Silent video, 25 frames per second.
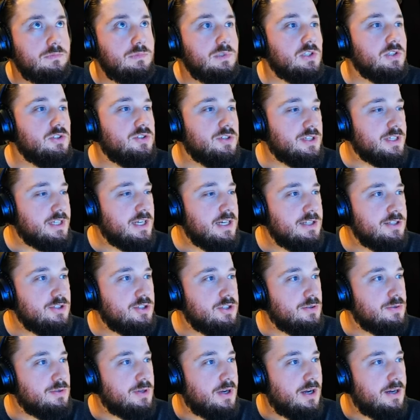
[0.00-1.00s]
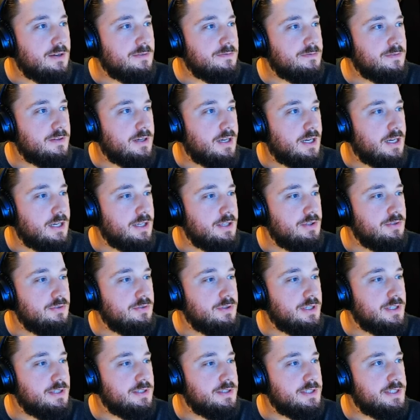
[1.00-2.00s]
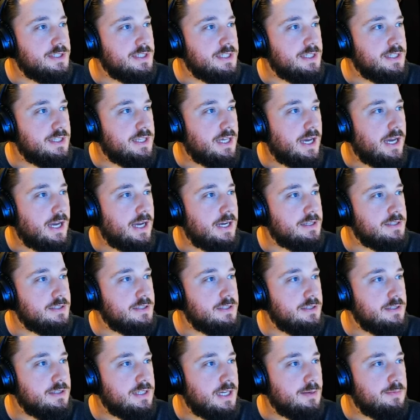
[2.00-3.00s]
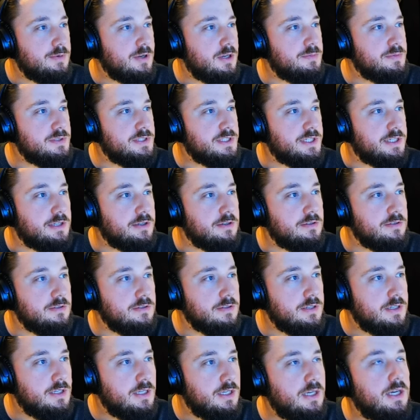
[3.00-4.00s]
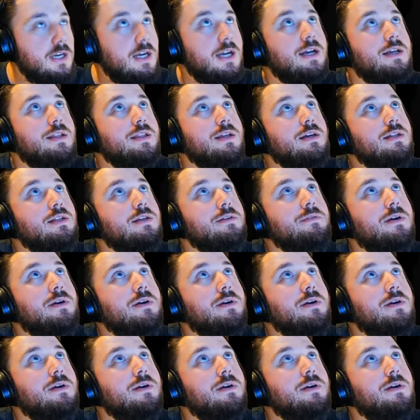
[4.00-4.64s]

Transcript: So to kind of show it off, you can see that Camera Hub is here. And then if